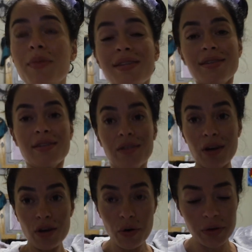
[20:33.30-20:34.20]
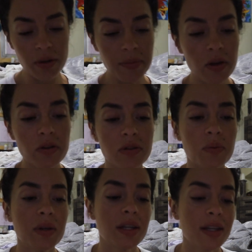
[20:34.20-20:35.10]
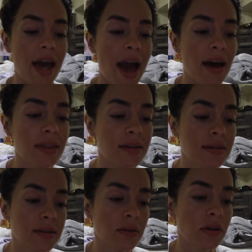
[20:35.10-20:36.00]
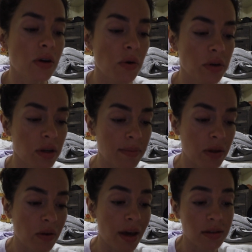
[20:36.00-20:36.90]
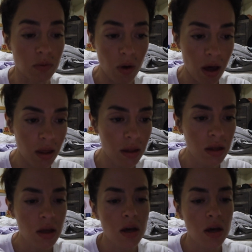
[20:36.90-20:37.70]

silk coconut milk, so we need to add the silk coconut milk as well.